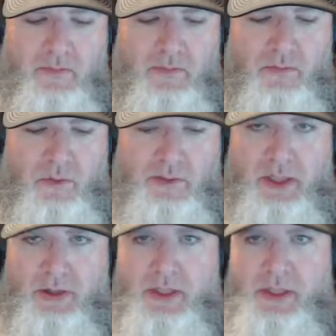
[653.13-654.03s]
we'll be
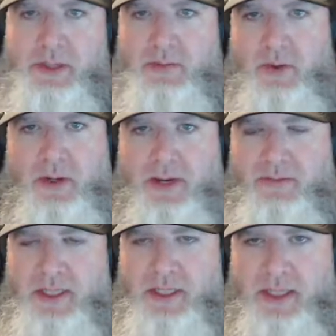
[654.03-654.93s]
doing some more,
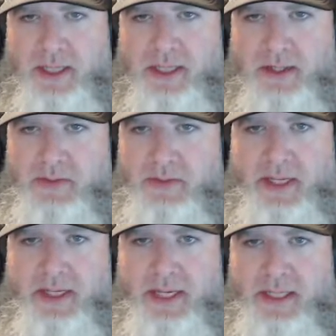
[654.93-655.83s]
obviously, as
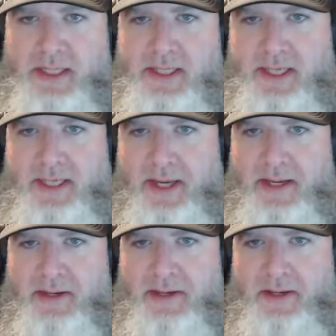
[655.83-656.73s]
many days as I
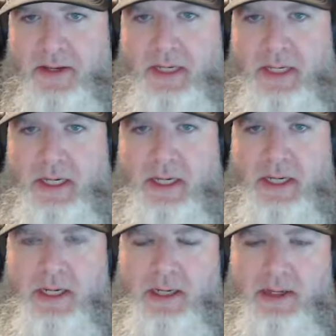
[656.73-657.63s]
can.
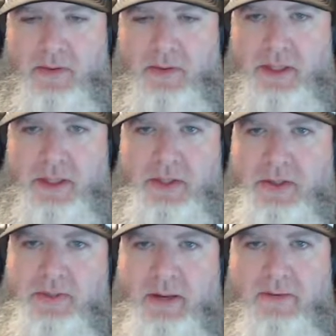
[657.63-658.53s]
Uh, where this
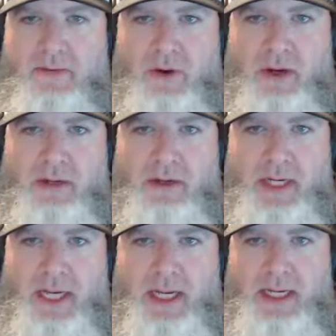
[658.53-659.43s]
was my
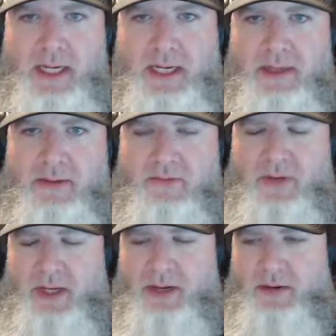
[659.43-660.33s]
490th
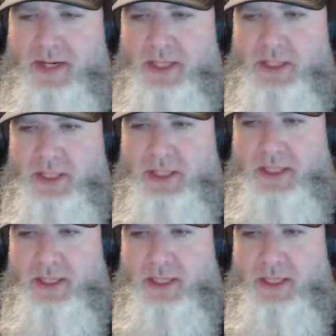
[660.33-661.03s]
video, actually.